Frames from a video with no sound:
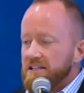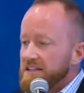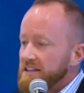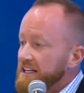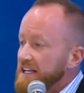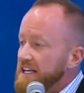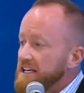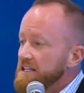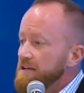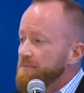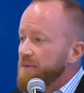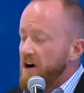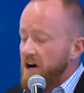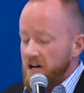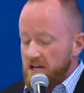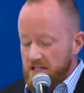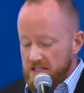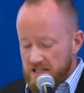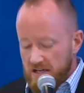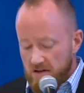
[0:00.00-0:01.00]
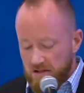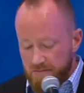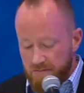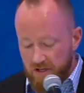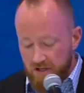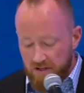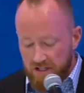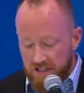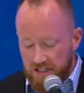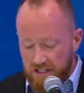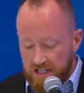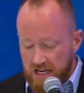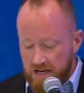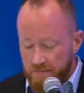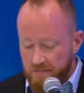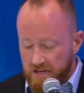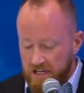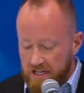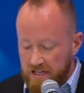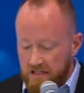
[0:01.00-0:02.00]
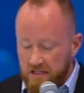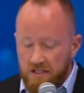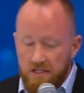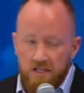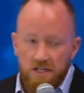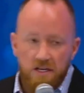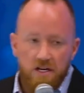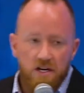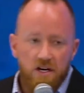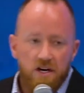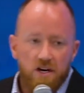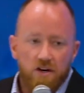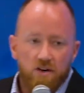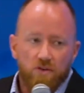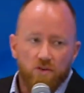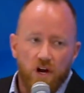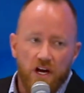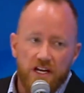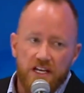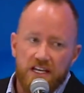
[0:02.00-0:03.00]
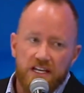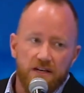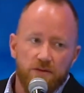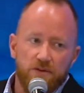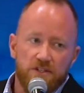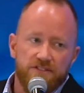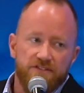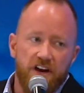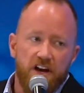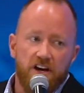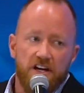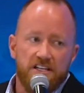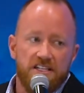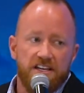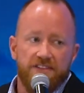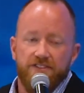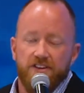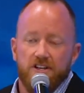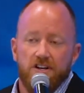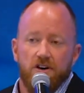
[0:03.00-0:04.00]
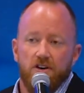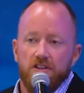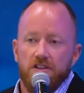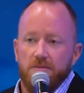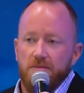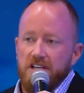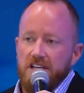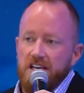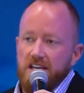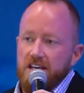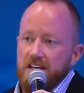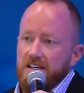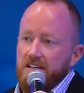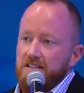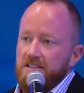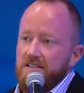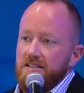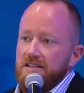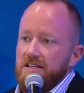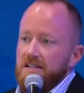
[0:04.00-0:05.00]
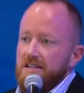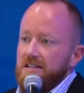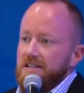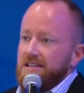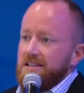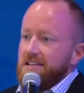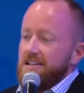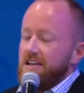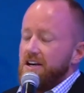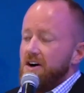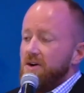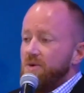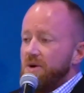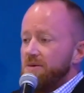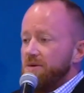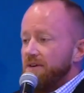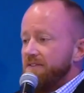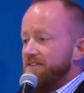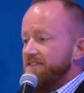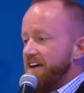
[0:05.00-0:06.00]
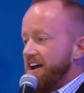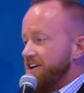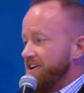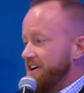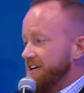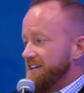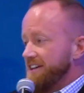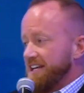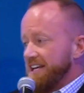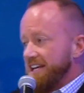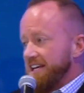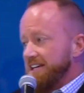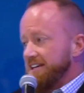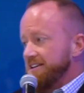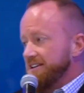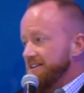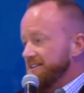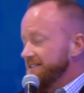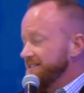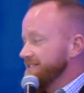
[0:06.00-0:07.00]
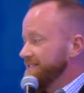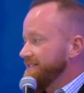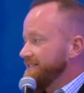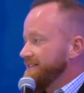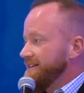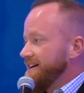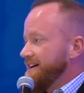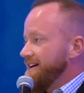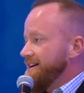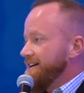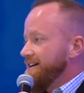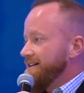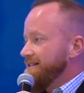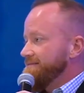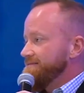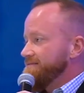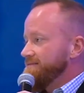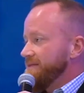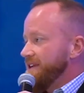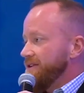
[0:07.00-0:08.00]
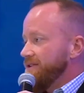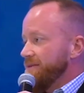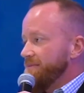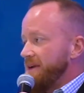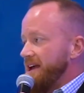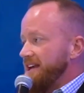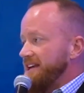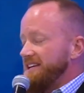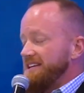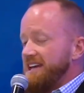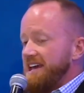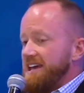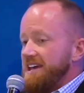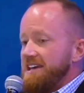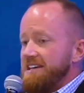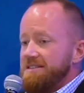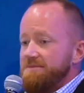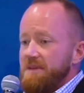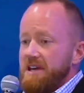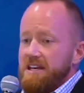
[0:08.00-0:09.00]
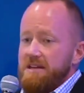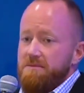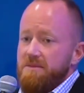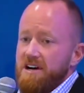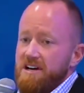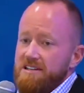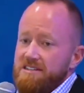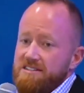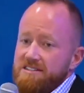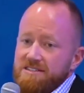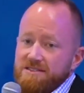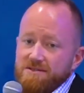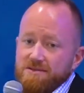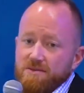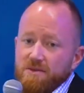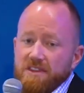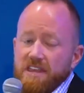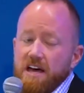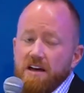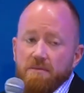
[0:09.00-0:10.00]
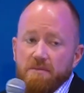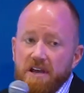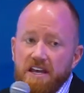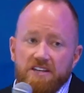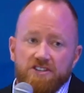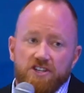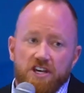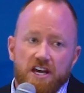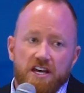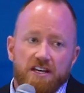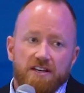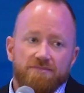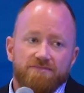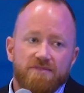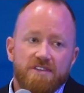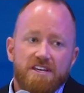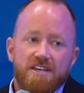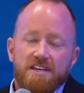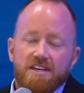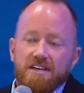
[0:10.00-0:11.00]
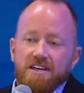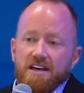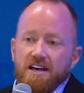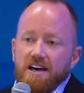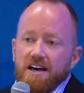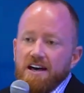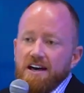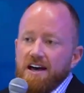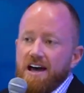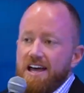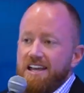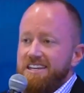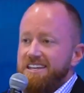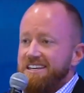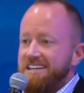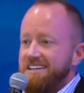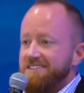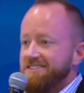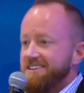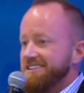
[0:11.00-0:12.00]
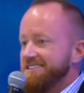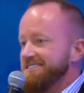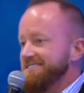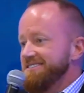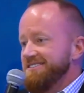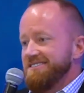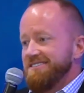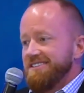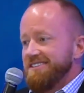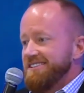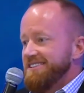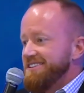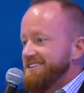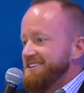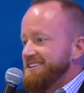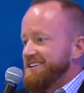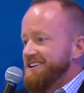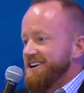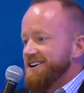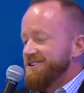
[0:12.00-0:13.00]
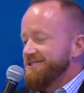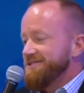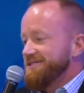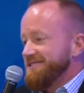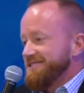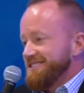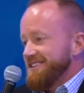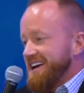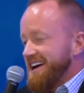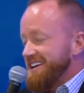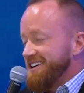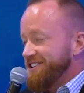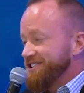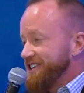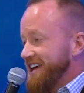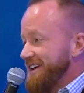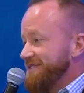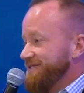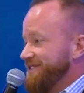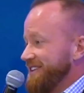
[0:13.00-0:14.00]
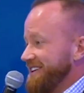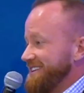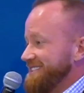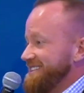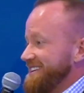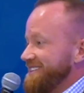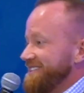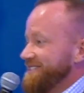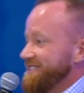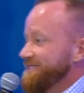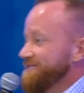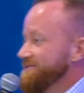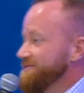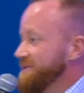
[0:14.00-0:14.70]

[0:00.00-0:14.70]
leaned upon as I was building the company. Running it was very difficult in the beginning. You know, we were very lean. There were many days, many months without a paycheck. I can even, kind of shamefully tell you,